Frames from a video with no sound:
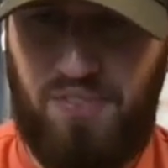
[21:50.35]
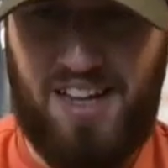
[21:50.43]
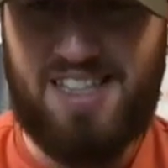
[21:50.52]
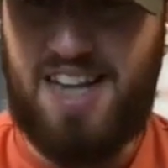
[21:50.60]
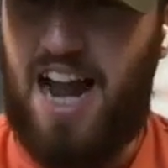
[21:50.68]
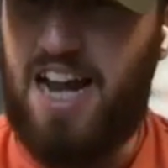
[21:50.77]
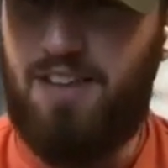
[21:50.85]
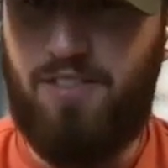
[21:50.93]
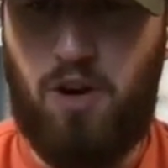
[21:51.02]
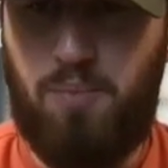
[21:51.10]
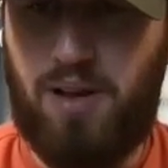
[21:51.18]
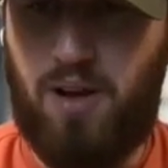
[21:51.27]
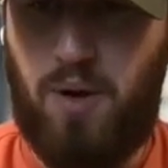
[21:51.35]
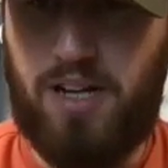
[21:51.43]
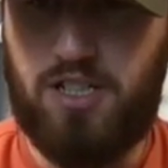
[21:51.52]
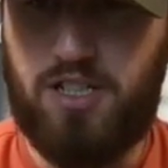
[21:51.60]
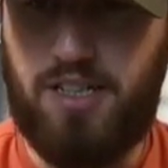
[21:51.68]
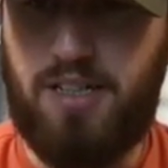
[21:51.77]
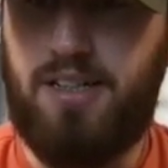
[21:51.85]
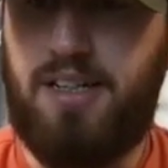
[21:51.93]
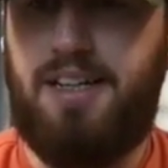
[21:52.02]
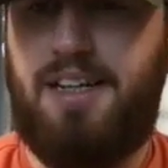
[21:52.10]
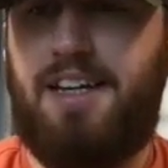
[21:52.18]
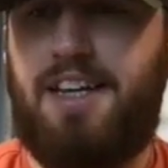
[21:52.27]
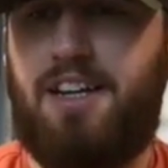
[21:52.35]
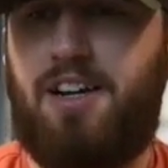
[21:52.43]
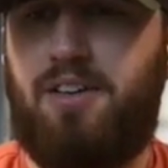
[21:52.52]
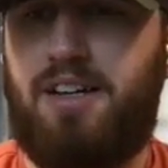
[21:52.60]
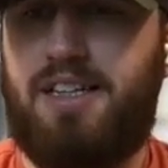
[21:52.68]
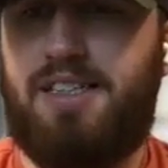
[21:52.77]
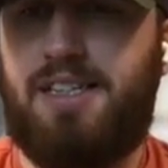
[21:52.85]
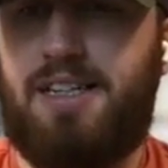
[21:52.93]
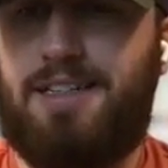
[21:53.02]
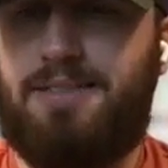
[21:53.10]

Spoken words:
it's kind of an open question. It's